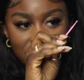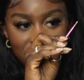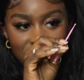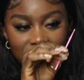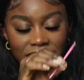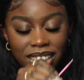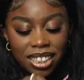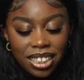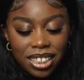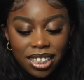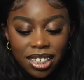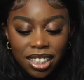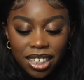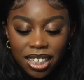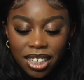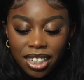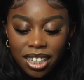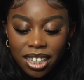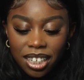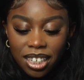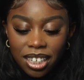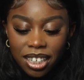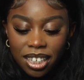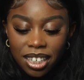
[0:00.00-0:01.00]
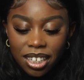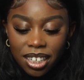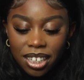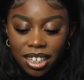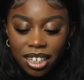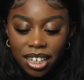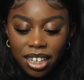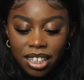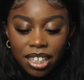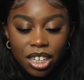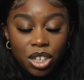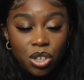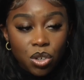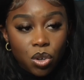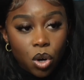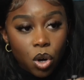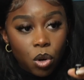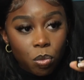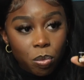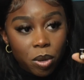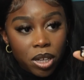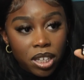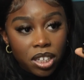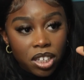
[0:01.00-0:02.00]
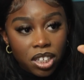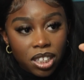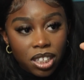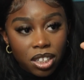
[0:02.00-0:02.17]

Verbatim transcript: mm -hmm. and then you open your